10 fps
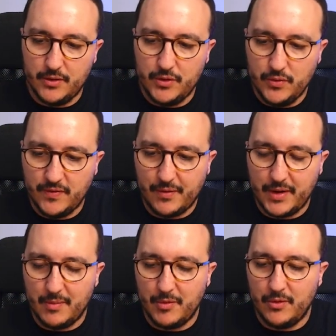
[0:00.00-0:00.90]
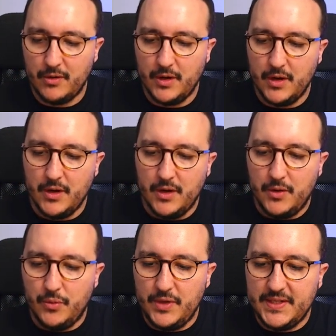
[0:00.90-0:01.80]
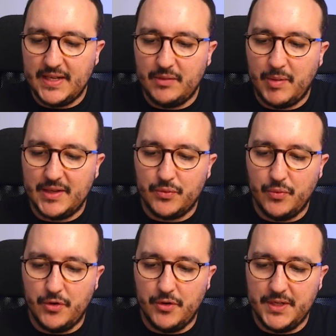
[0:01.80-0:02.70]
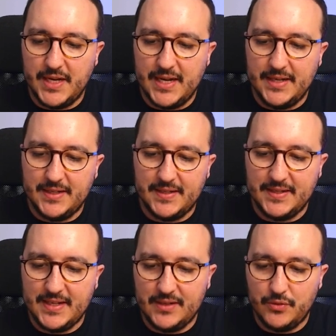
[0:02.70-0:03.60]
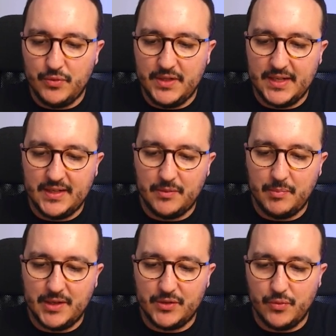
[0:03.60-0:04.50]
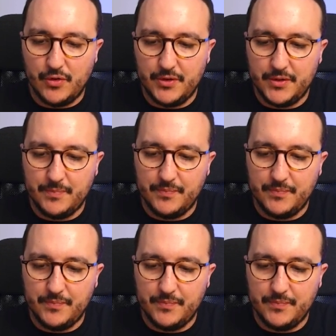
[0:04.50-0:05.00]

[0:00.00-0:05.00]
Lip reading: variable, reset password, and set reset password.